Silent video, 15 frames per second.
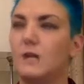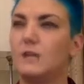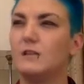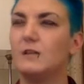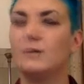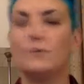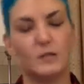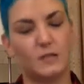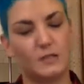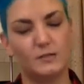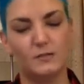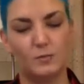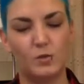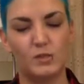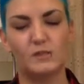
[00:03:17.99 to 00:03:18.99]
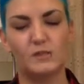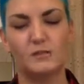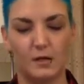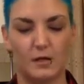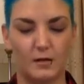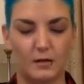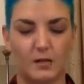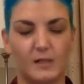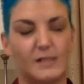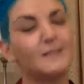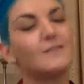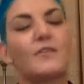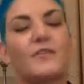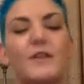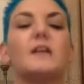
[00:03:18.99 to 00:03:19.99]

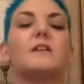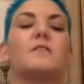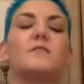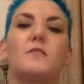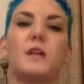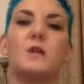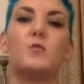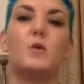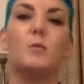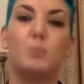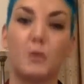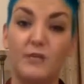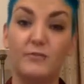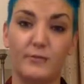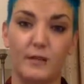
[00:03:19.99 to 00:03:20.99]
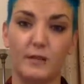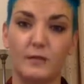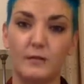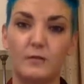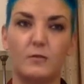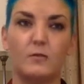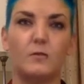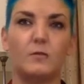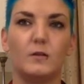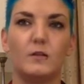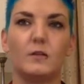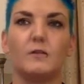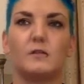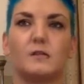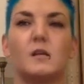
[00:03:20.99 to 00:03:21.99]
didn't think that they were bluffing, or,
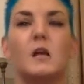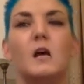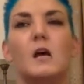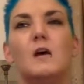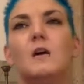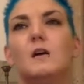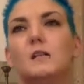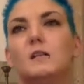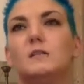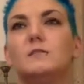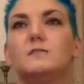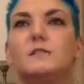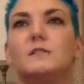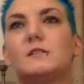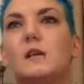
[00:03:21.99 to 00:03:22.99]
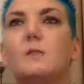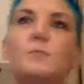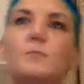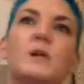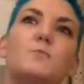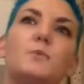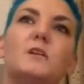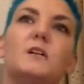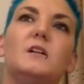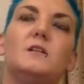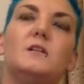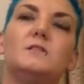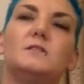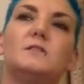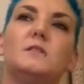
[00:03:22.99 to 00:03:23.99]
you know, because some people
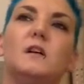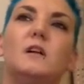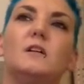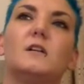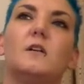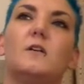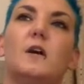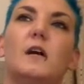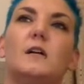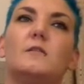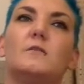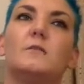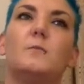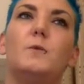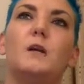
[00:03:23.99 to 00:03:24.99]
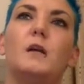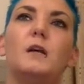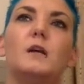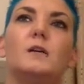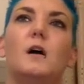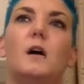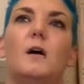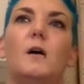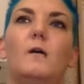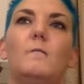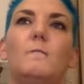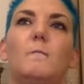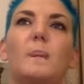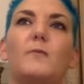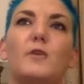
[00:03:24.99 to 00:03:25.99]
are, I don't know, how can we put it,
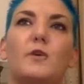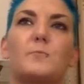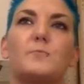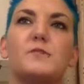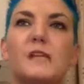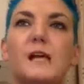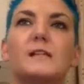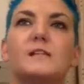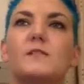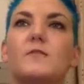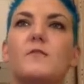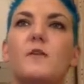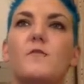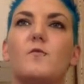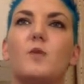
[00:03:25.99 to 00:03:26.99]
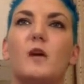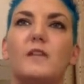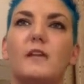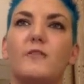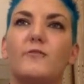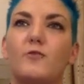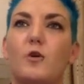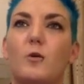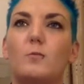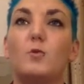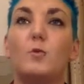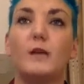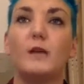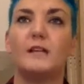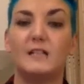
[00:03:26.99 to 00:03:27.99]
very protective over where they're from
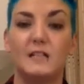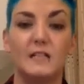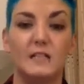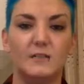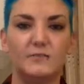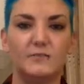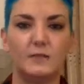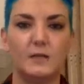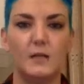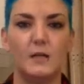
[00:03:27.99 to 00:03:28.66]
or where they live.